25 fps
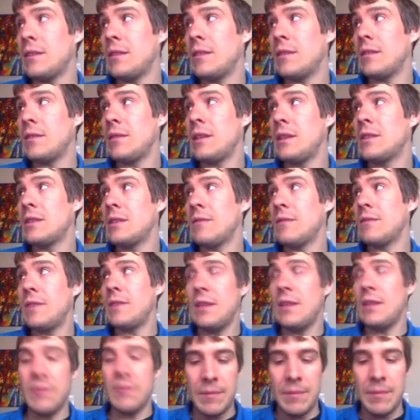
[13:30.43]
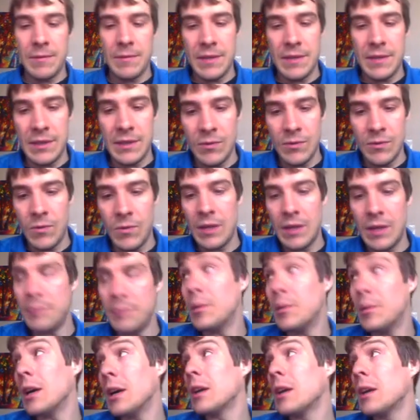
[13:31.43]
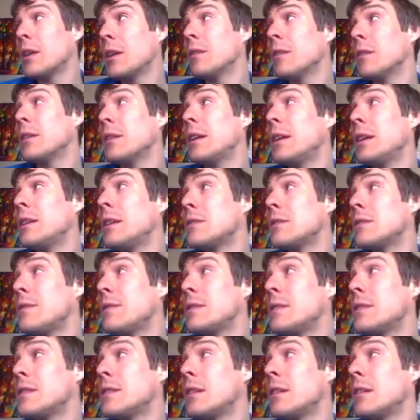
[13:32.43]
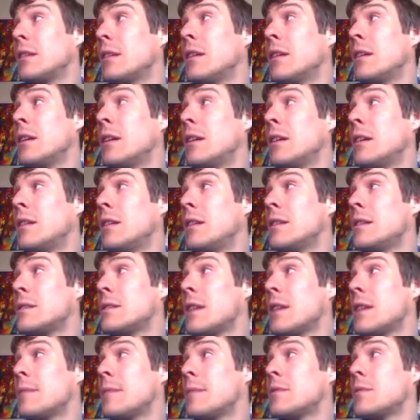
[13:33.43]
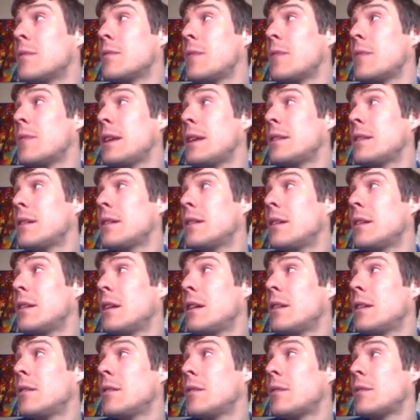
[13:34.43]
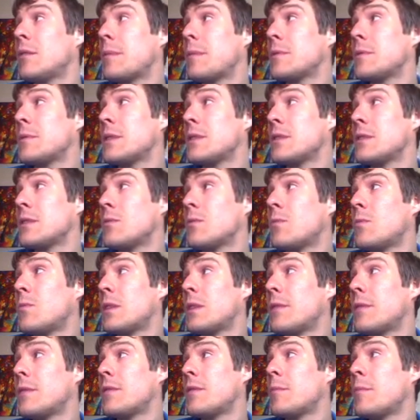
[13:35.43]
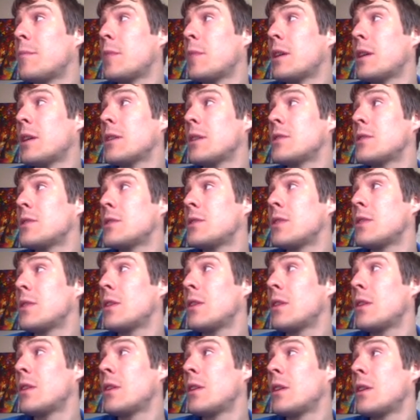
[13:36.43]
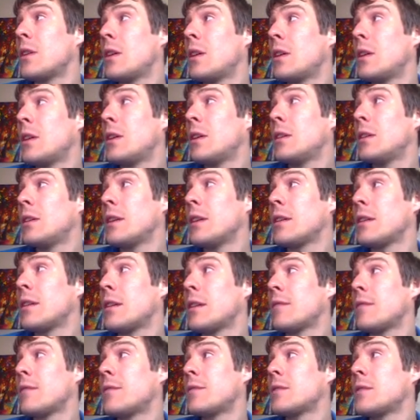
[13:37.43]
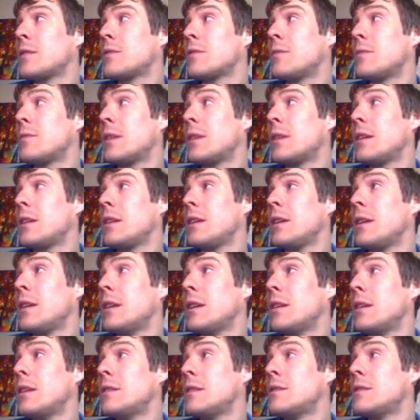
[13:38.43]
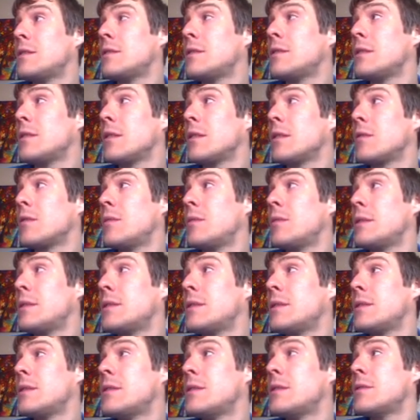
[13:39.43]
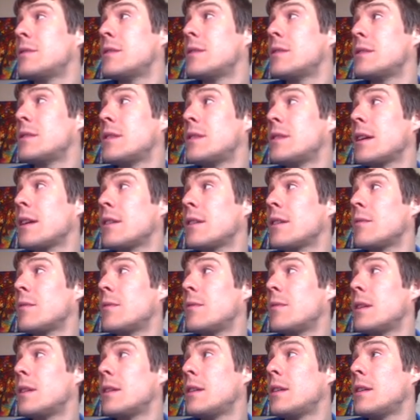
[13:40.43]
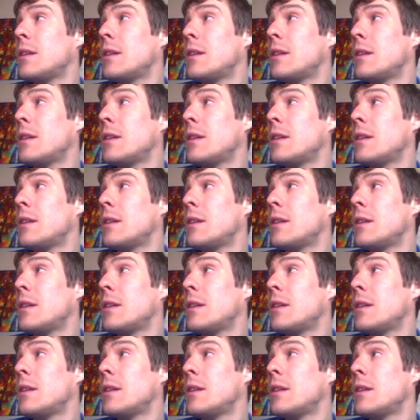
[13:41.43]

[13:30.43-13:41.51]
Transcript: each of these represents one mark, right? Each of these this times the weight represents one of the marks. Like that first one is the quizzes, the second one